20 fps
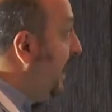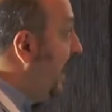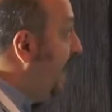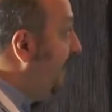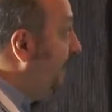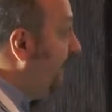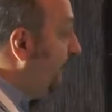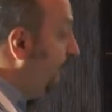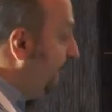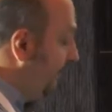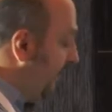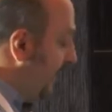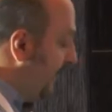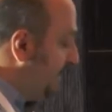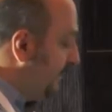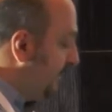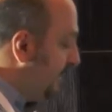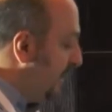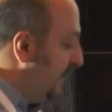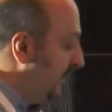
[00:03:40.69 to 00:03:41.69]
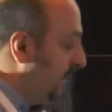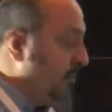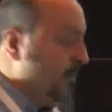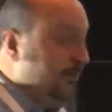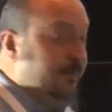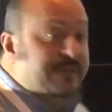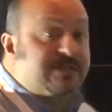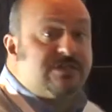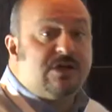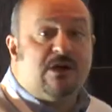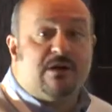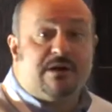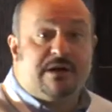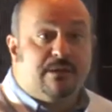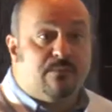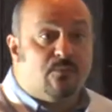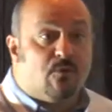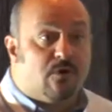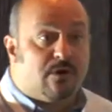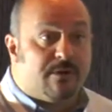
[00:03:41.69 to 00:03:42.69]
After Effects. We'll be
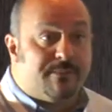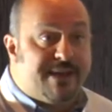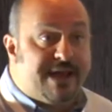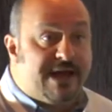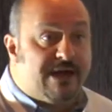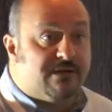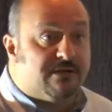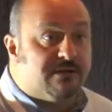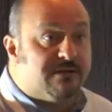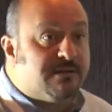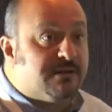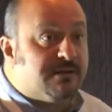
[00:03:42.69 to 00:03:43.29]
talking more about